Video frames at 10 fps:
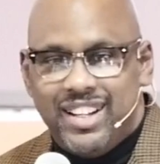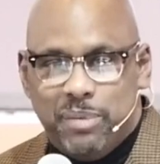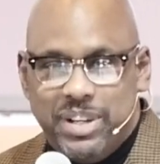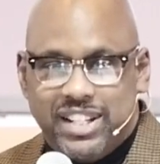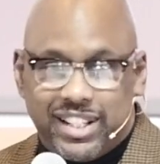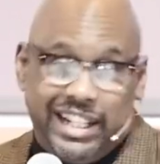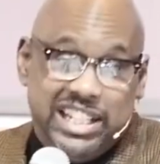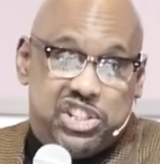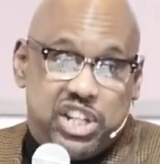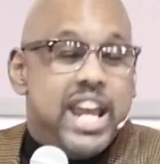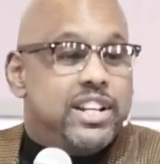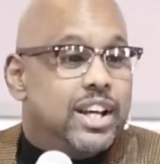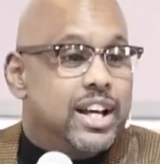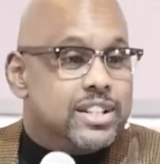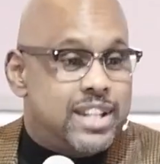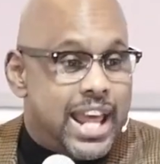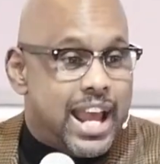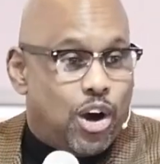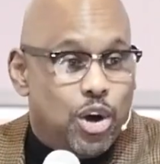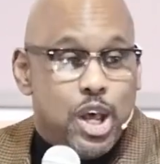I mean, it's a cliche to us
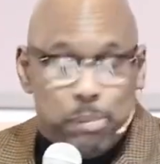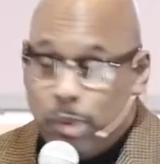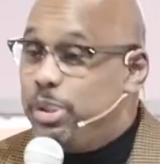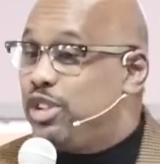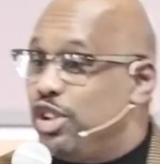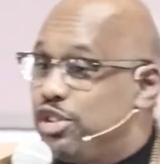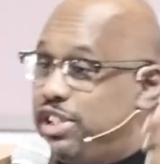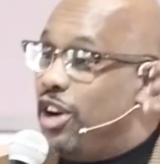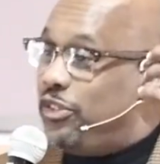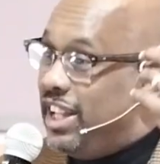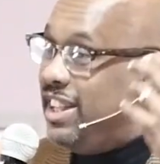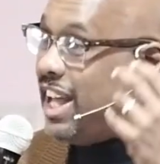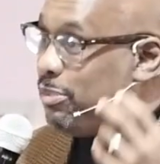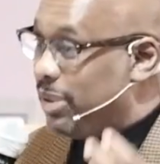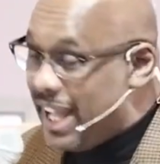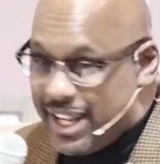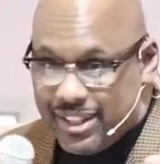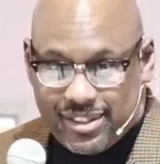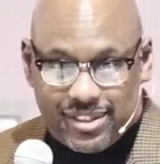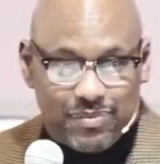now, but put yourself in that
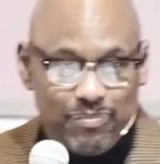place.